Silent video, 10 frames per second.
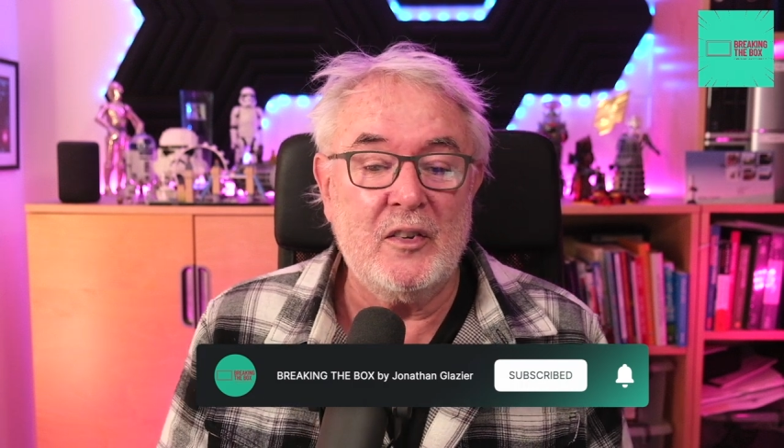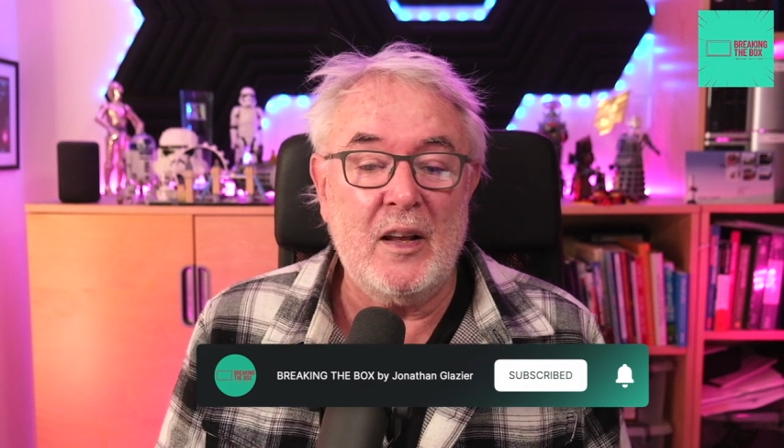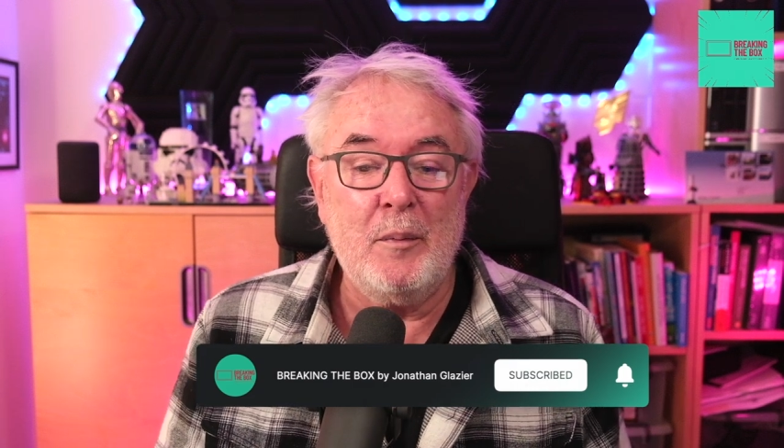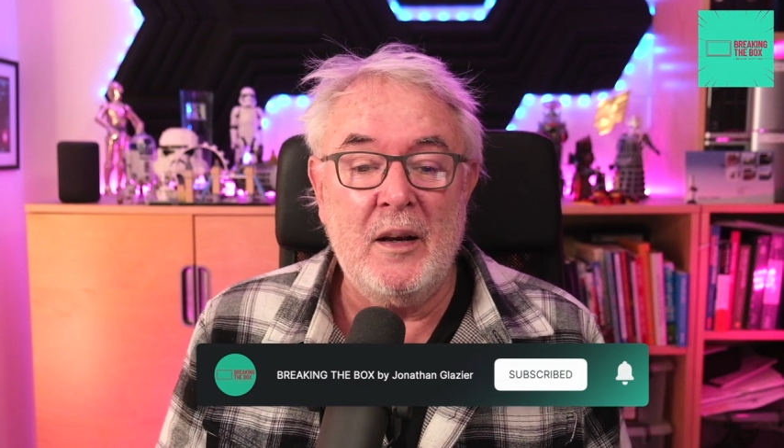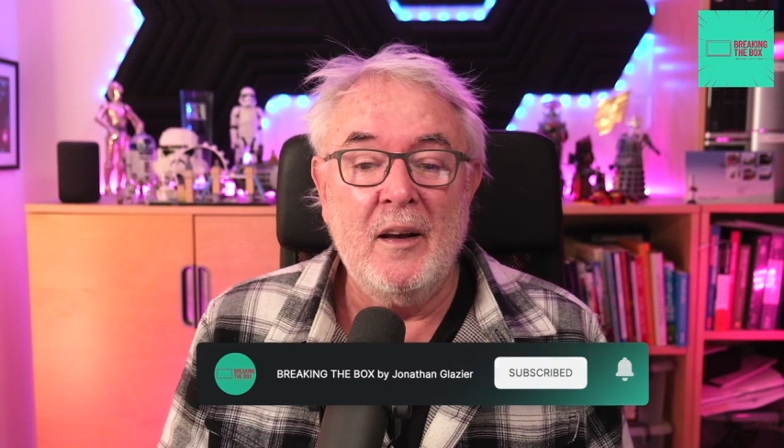to
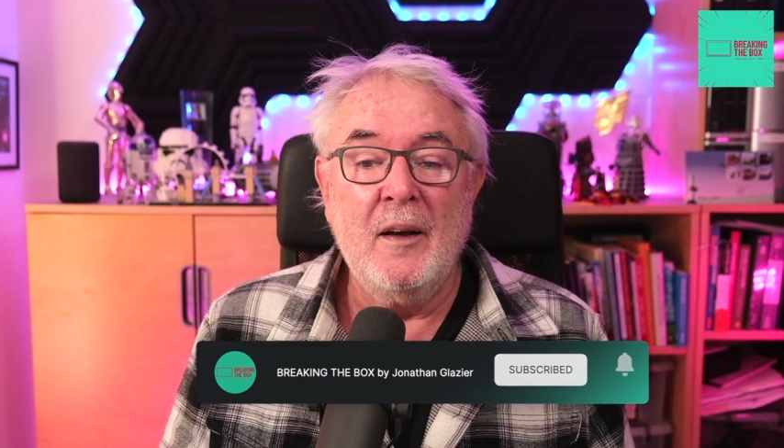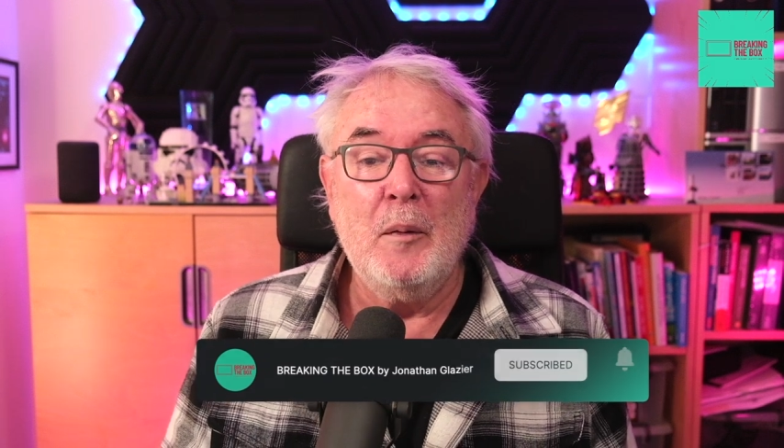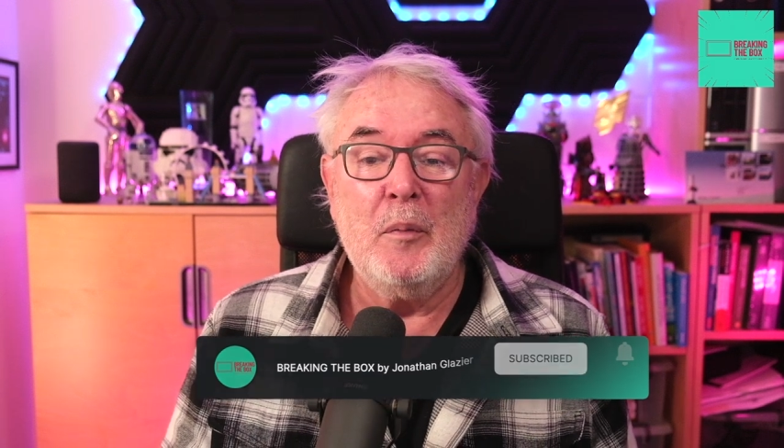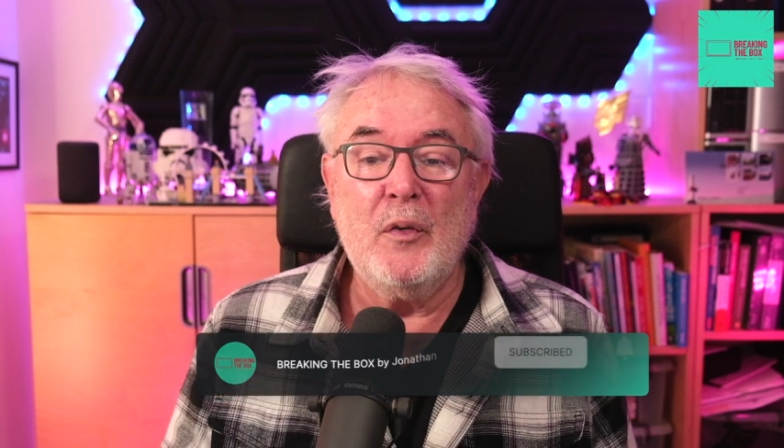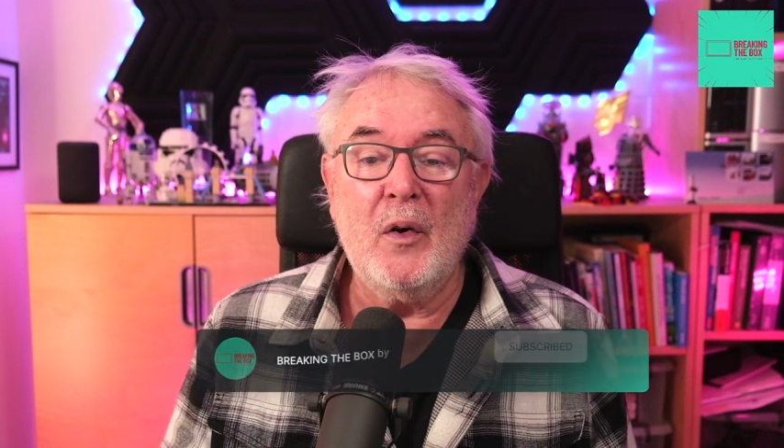take me
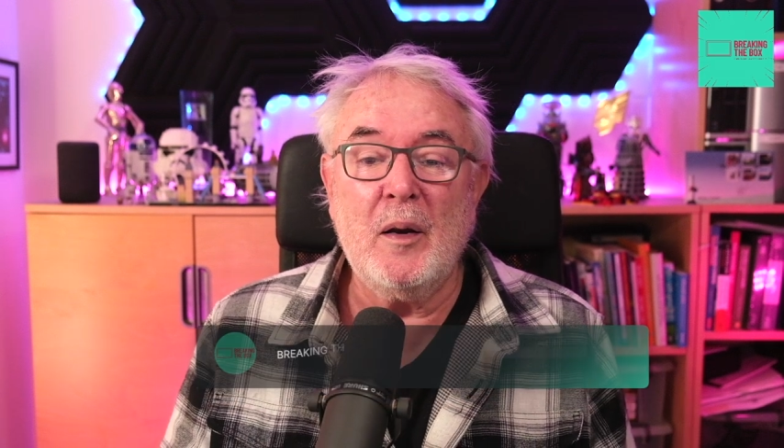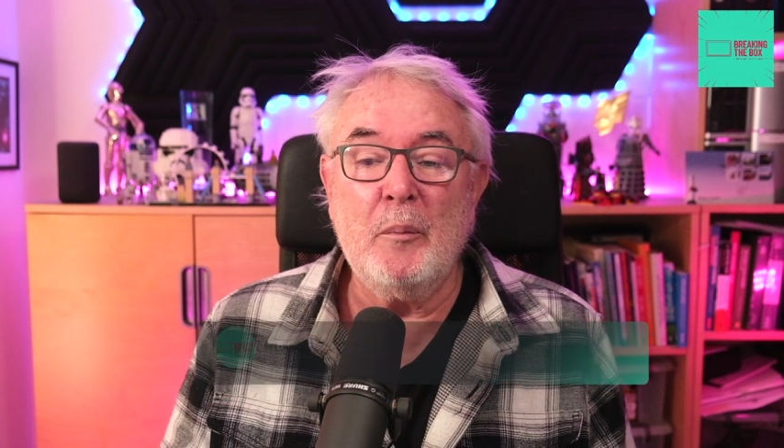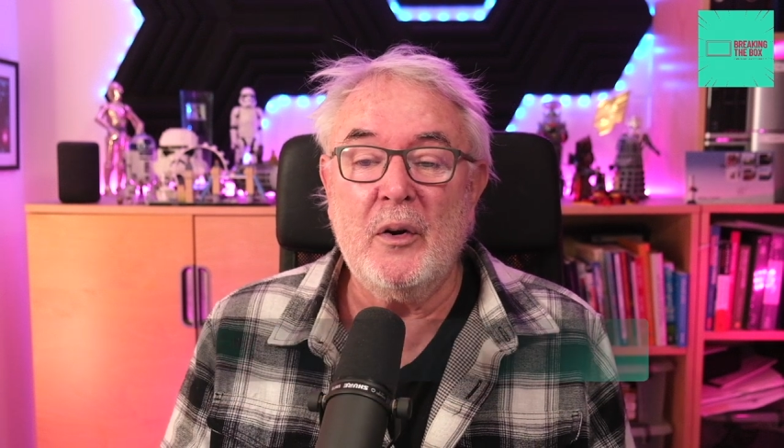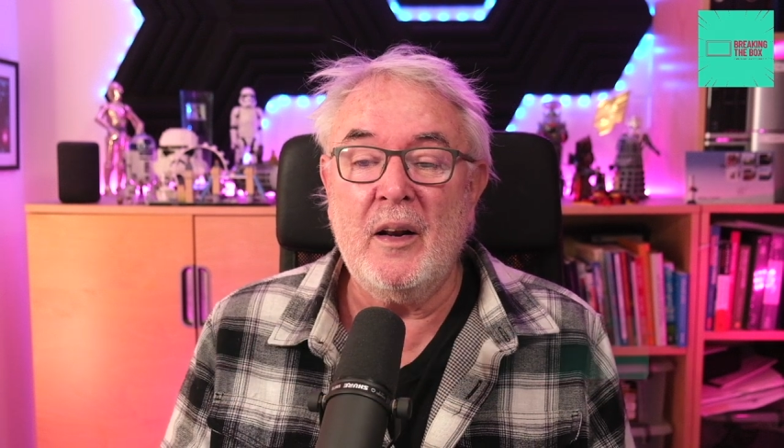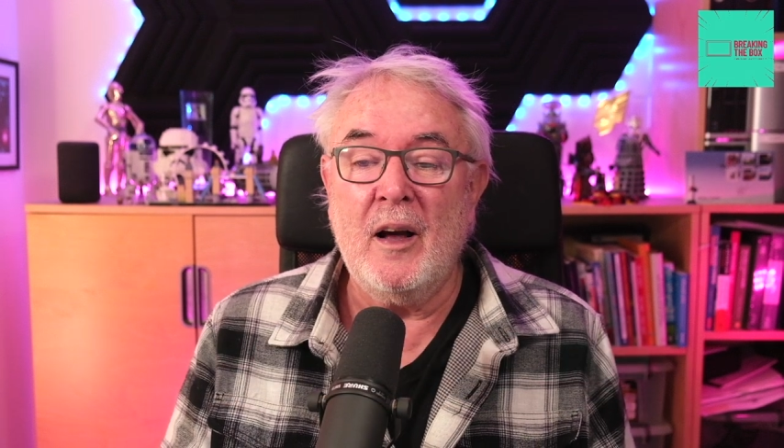before I
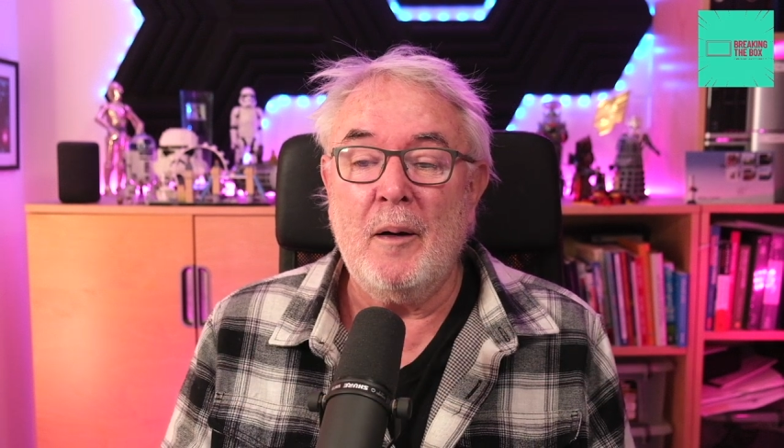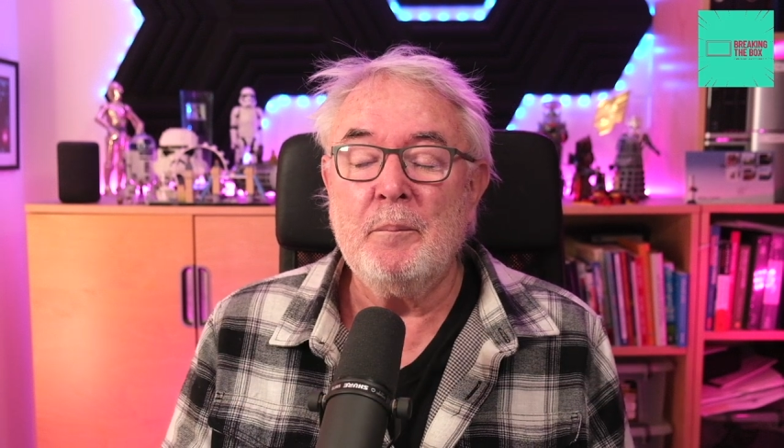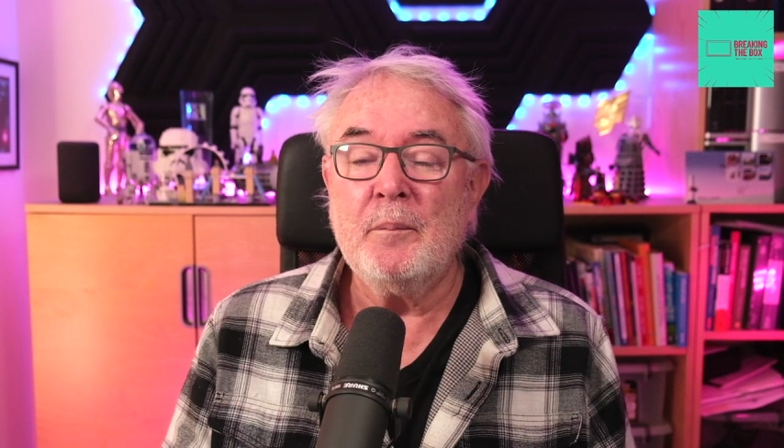can put it up.